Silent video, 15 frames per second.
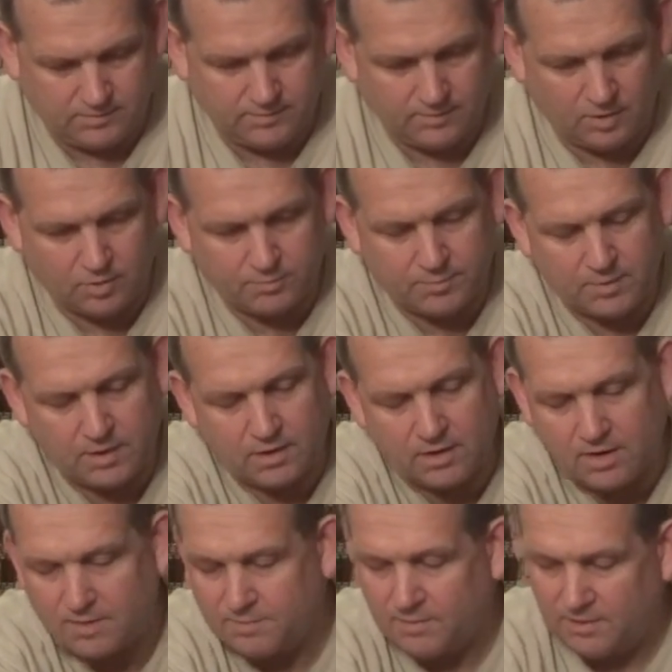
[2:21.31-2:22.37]
Open it
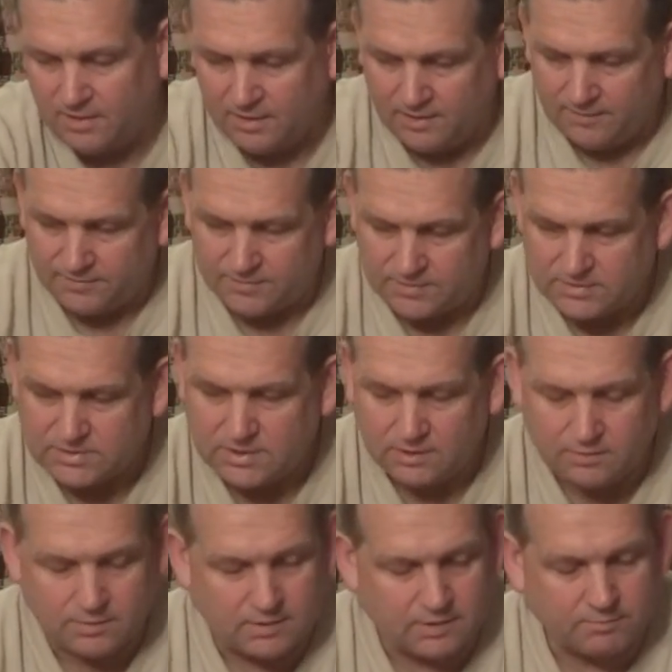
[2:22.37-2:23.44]
up. This here
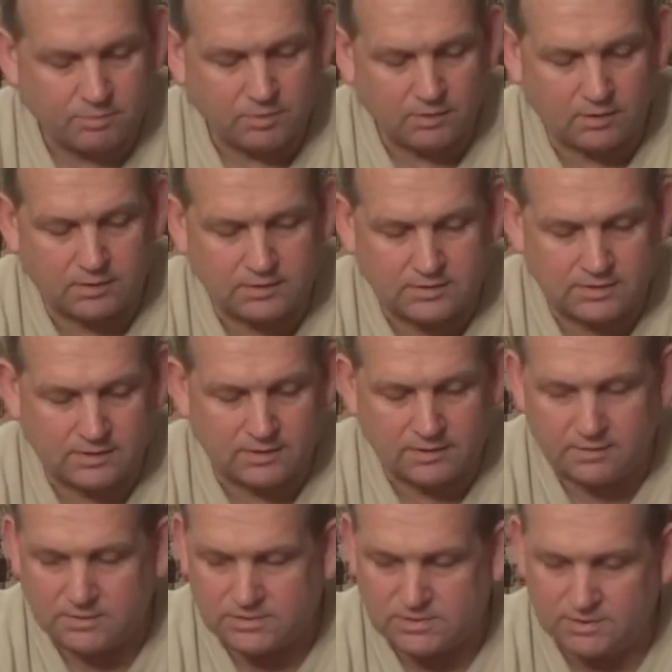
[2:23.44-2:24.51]
will get plugged
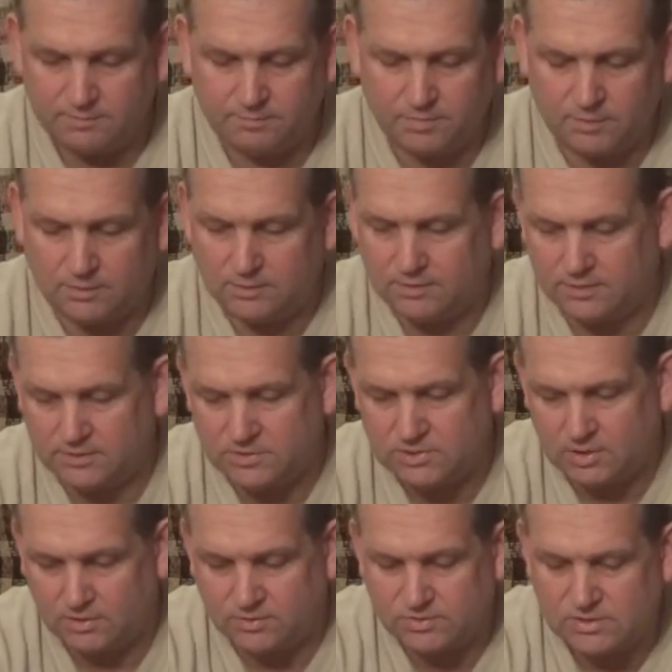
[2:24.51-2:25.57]
in, simple. This
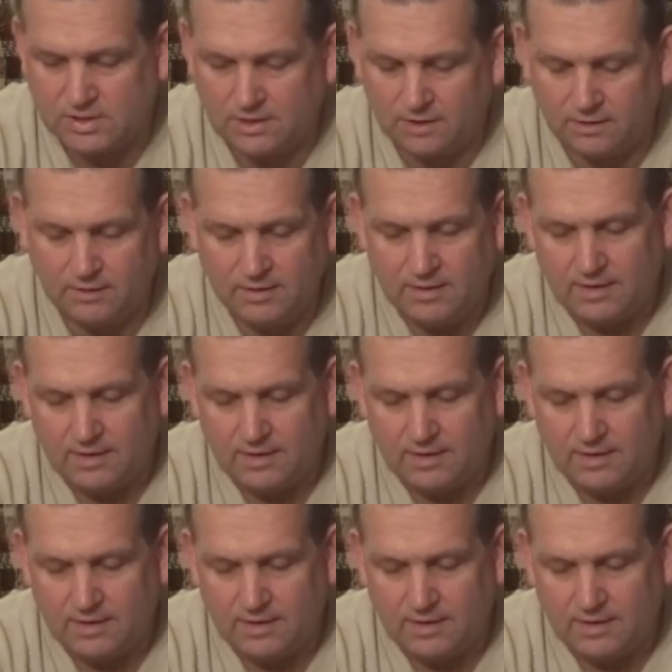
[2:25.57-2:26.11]
goes here.